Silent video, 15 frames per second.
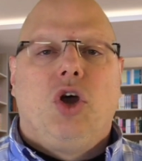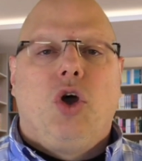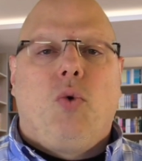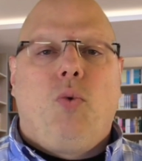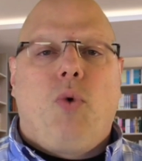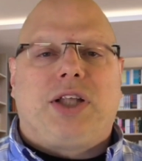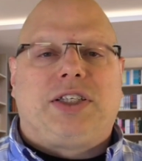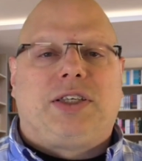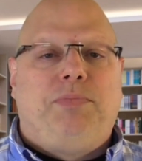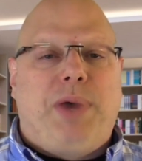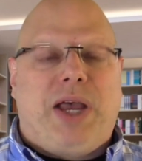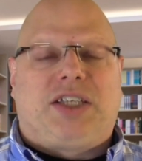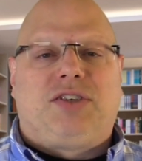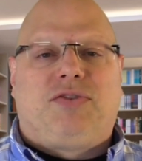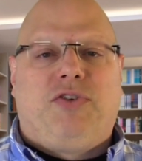What's
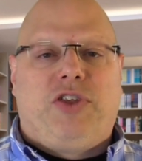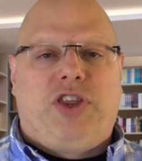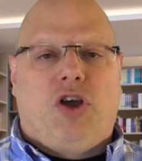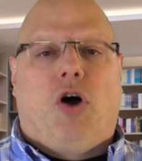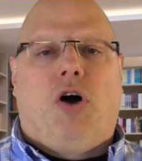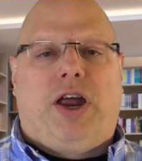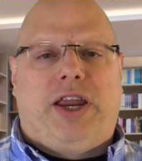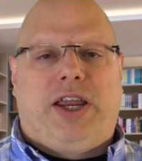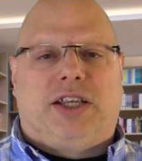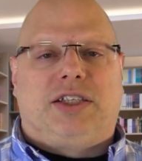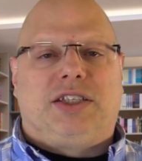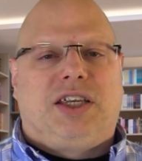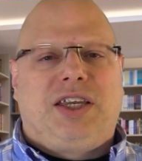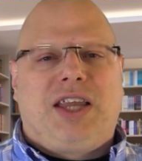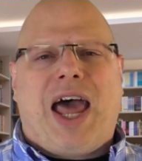best for the
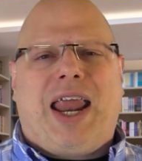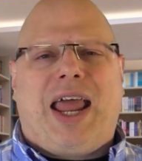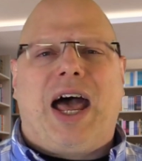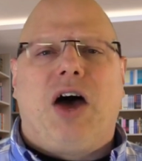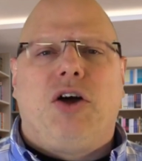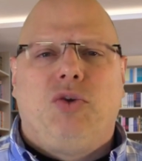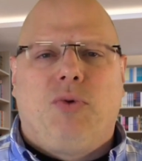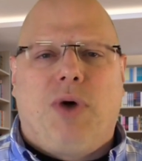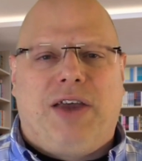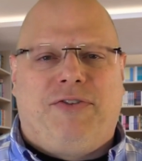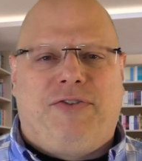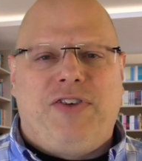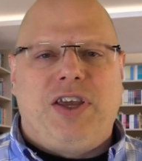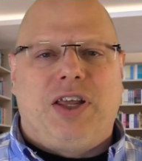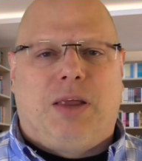audience? Not how do I
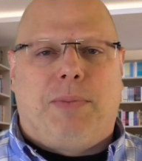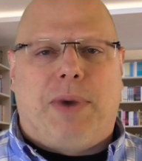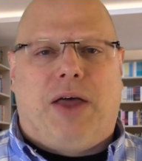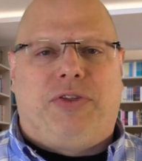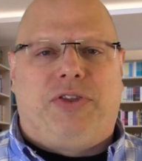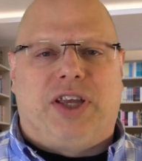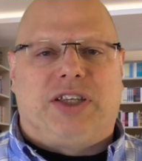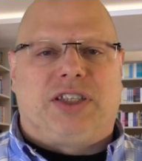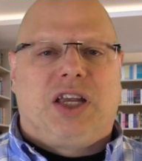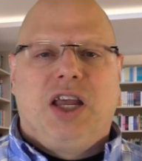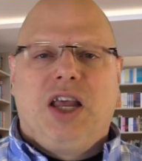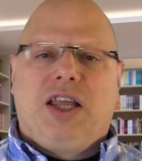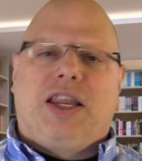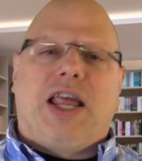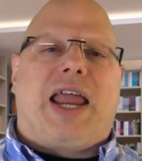feel about this,
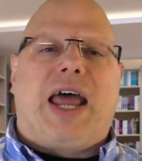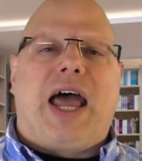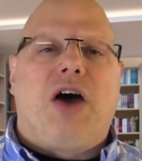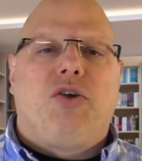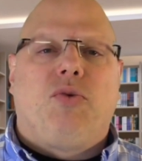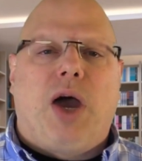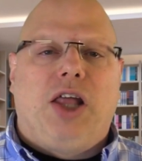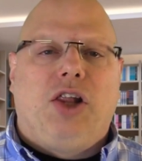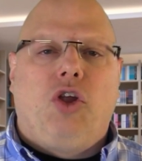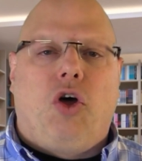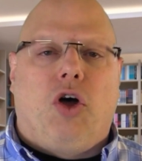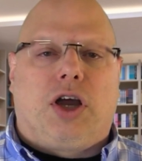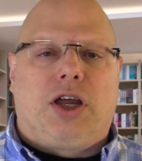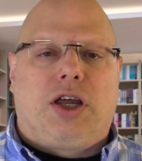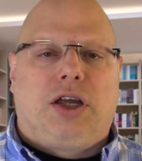not how do I
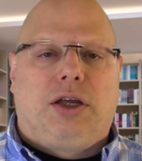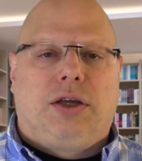look,